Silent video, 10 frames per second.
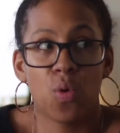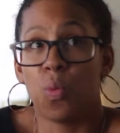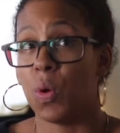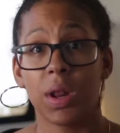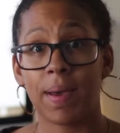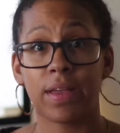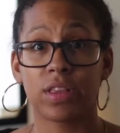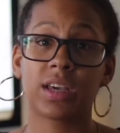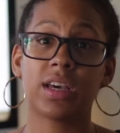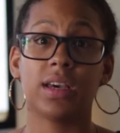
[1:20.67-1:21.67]
what about
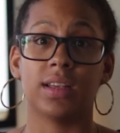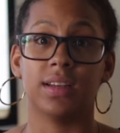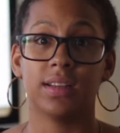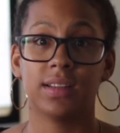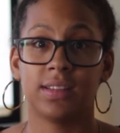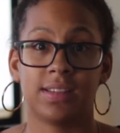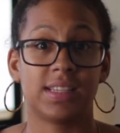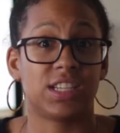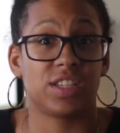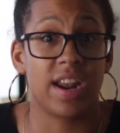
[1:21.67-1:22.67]
the good? Does
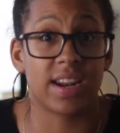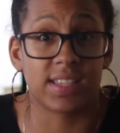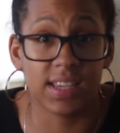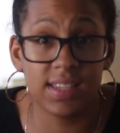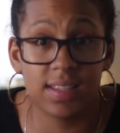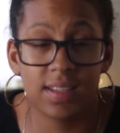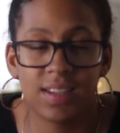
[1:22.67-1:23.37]
it just not exist?